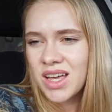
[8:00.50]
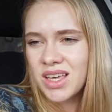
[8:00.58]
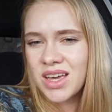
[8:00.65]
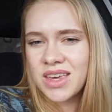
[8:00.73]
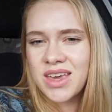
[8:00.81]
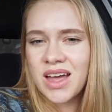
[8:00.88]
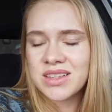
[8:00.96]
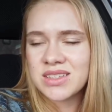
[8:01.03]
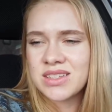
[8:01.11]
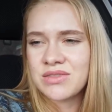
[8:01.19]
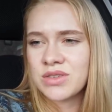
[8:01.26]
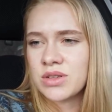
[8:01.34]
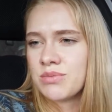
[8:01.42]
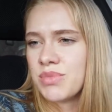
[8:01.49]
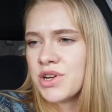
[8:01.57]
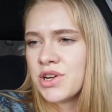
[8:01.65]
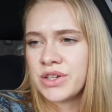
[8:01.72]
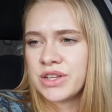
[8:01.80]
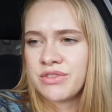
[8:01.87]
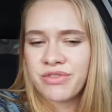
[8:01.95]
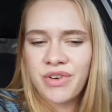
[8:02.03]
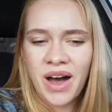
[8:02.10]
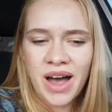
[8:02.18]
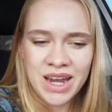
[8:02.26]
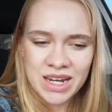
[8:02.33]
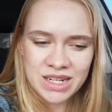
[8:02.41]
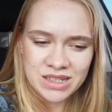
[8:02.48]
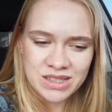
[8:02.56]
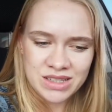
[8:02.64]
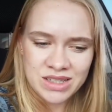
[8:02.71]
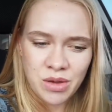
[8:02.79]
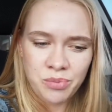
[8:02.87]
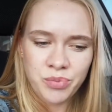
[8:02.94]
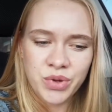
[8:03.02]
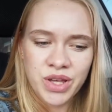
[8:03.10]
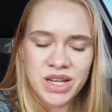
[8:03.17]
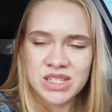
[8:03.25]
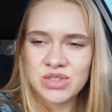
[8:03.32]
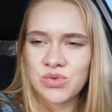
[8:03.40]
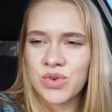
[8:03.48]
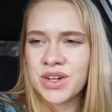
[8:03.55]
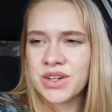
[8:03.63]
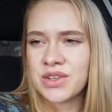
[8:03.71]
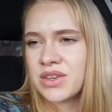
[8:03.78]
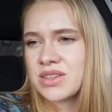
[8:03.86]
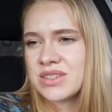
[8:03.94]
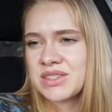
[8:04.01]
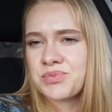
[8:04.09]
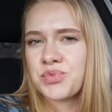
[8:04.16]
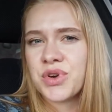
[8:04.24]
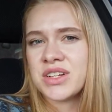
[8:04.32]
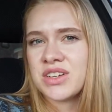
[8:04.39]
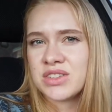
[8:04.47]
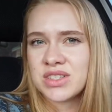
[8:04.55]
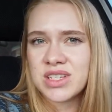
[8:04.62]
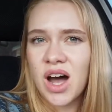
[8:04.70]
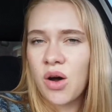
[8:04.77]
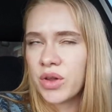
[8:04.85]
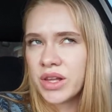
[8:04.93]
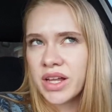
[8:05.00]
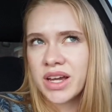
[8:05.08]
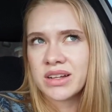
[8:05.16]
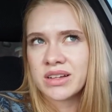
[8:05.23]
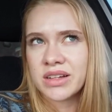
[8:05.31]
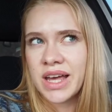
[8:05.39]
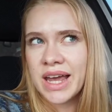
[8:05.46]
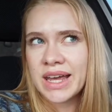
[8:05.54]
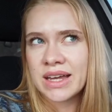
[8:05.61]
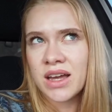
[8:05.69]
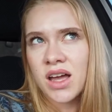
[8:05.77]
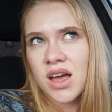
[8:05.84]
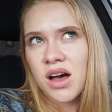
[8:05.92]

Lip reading: you can't even barely find a place where you can spread your towel and lay